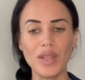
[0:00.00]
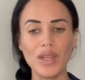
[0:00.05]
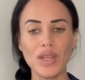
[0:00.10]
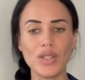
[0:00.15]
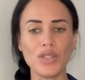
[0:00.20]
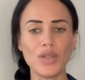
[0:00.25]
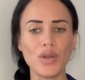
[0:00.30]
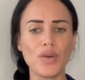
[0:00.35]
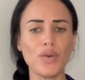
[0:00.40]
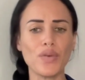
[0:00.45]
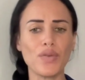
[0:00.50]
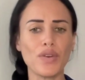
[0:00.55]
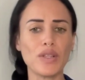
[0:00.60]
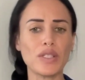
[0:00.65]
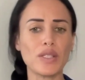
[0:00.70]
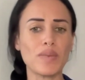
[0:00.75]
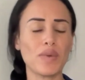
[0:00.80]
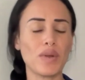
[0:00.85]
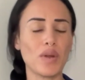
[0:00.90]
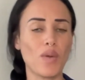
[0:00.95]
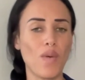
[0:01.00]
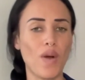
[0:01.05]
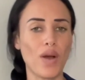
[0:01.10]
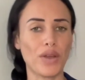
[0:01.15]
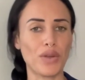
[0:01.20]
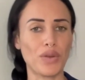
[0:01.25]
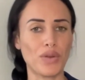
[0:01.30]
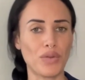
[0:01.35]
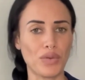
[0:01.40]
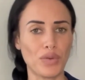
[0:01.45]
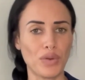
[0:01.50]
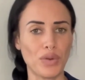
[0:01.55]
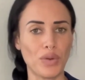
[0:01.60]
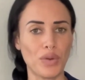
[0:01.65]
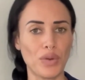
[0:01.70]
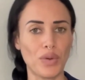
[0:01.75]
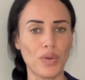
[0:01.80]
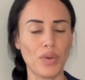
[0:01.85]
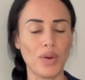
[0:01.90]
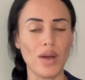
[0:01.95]
So first I'm going to walk you
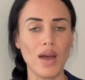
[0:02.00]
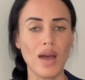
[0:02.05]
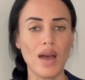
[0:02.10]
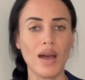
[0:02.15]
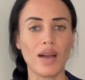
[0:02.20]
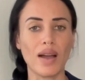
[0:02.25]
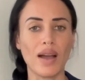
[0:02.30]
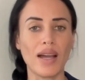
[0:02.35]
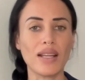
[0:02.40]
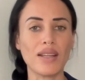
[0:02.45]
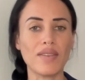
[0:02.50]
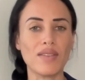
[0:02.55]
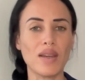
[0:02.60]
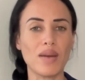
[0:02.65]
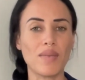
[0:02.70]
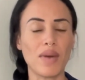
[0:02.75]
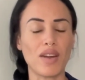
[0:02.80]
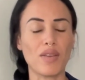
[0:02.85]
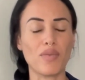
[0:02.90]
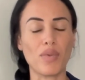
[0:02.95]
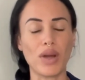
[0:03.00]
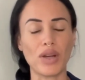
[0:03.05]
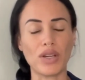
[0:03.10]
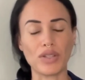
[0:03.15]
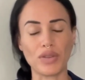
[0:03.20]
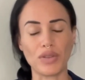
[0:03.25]
through kind of the amount of pressure